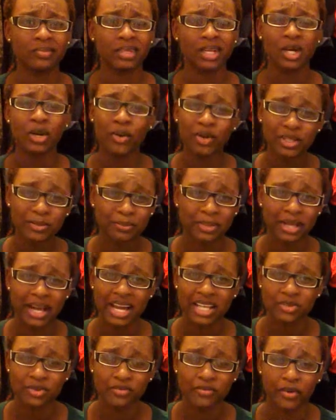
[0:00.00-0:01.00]
Who is
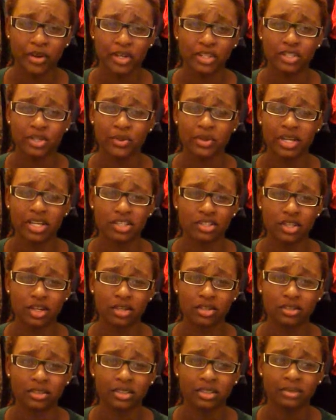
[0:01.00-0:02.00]
Plies referring to in his
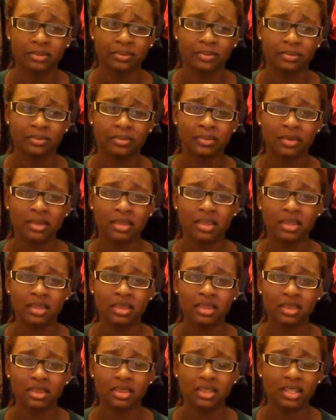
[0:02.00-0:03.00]
song?
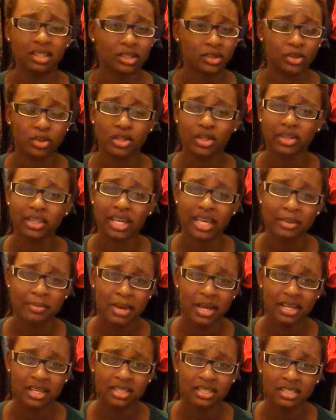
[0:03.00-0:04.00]
The little girl that he
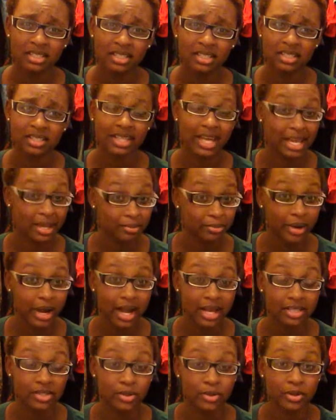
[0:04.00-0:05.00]
met in his hood that he
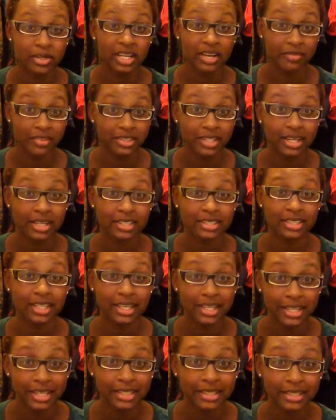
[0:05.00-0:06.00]
brags on every chance that he
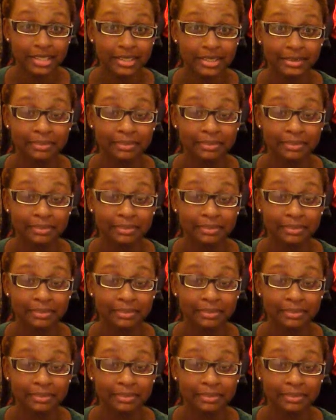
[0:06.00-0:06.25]
could?